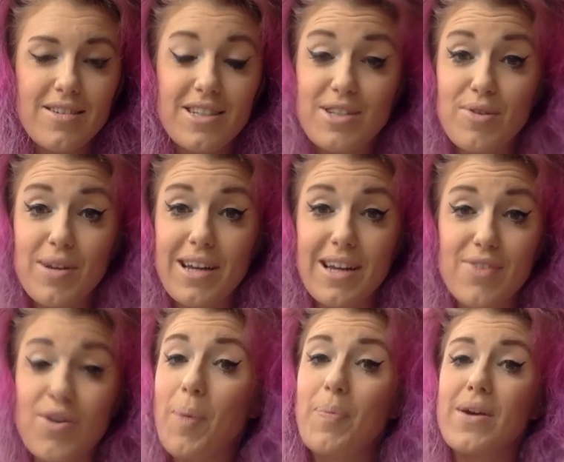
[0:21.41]
discreetly
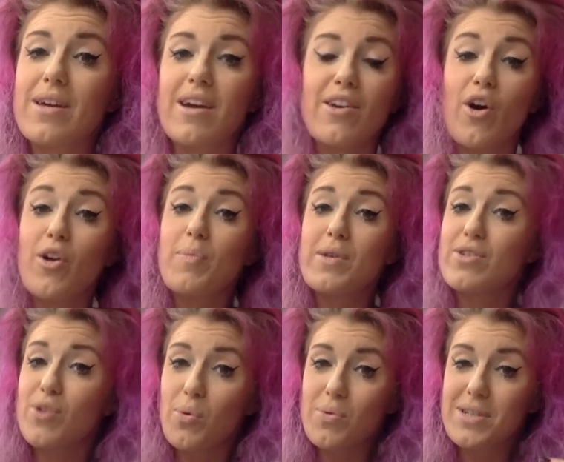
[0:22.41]
dropping anonymous
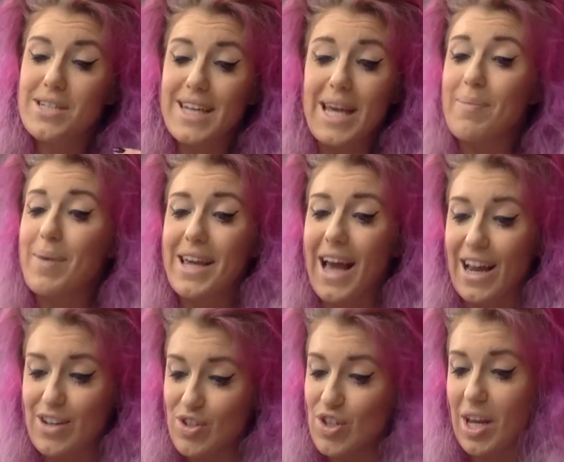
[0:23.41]
notes naming
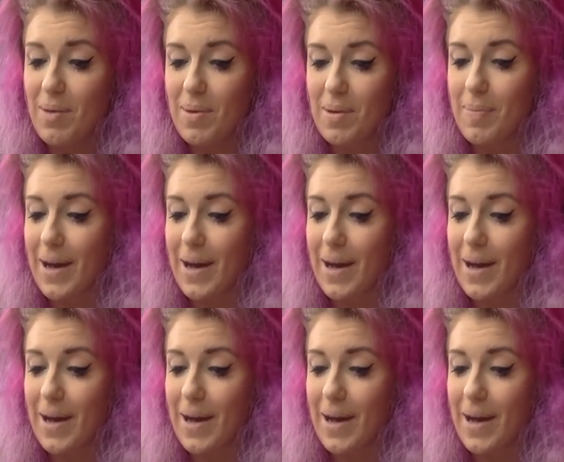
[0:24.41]
and shaming